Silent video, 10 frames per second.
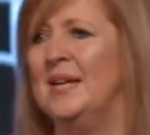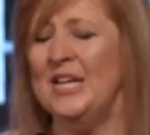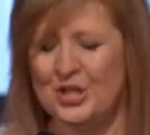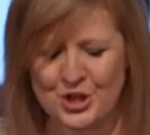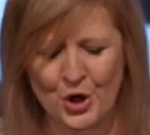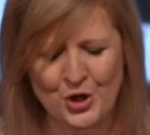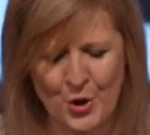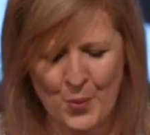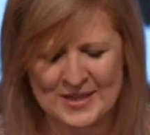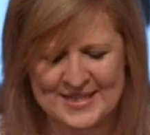And you don't
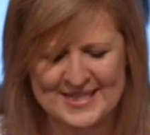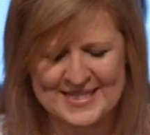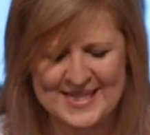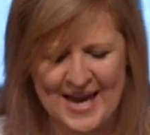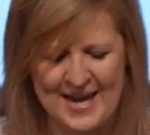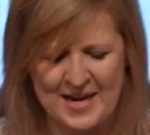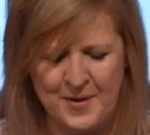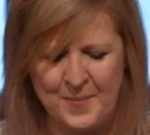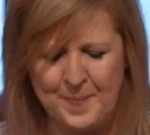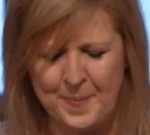know what to say.